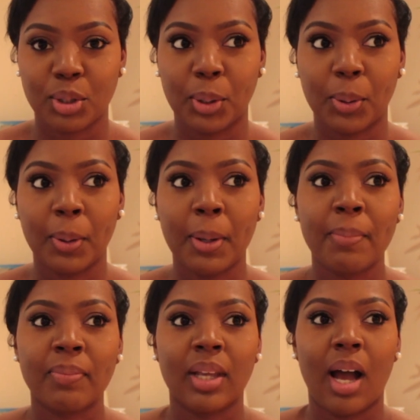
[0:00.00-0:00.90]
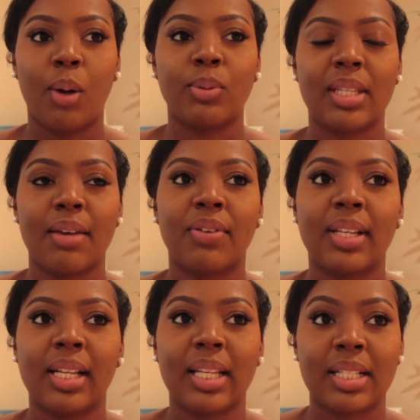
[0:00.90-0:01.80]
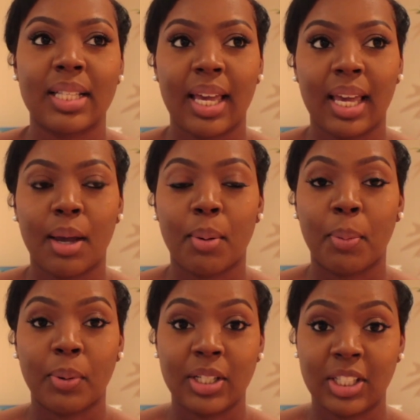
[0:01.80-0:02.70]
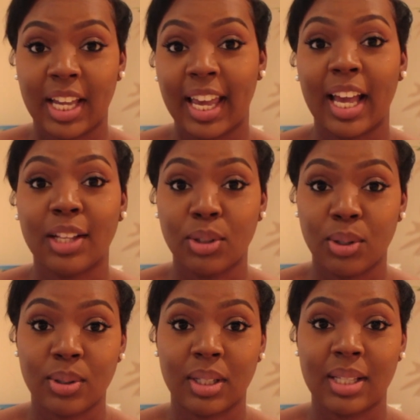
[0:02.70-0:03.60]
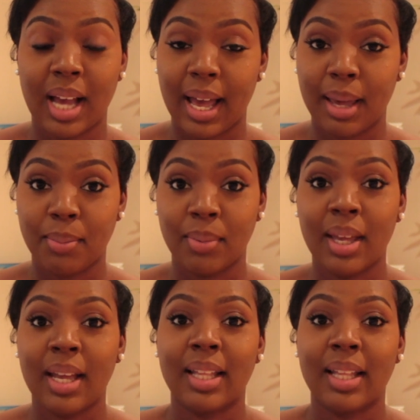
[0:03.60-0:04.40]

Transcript: So I would definitely say appreciate and use the time